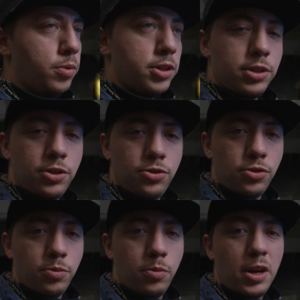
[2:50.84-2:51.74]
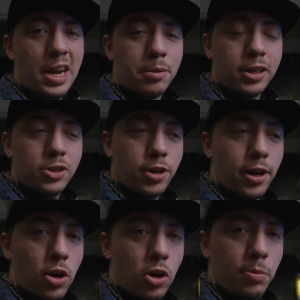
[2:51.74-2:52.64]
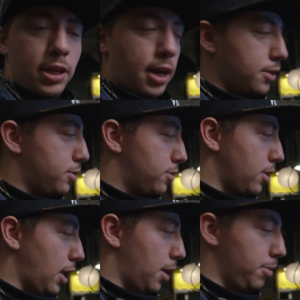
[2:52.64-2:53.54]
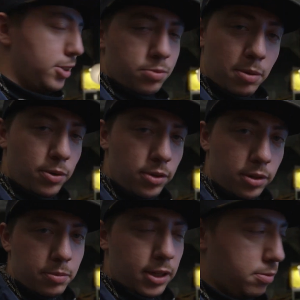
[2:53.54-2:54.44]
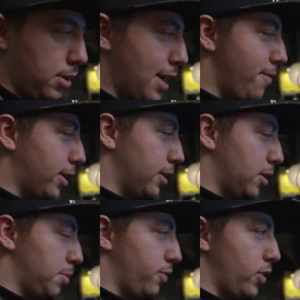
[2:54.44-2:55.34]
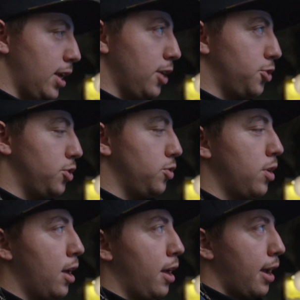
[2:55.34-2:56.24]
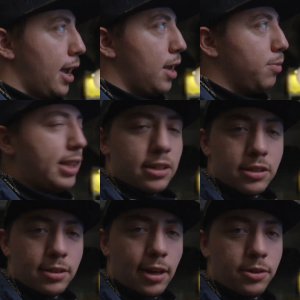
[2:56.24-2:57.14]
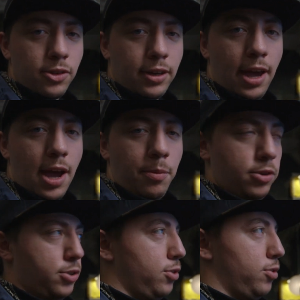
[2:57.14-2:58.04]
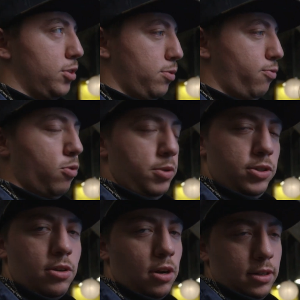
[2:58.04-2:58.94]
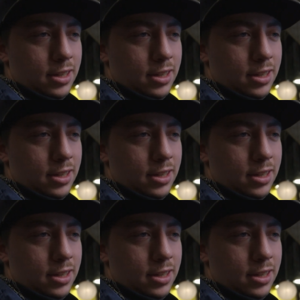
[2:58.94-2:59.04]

We just did Zoom. Now we're gonna try OBS and we just rebooted because we're having a little bit of an issue and we like to cycle the camera too just before we start.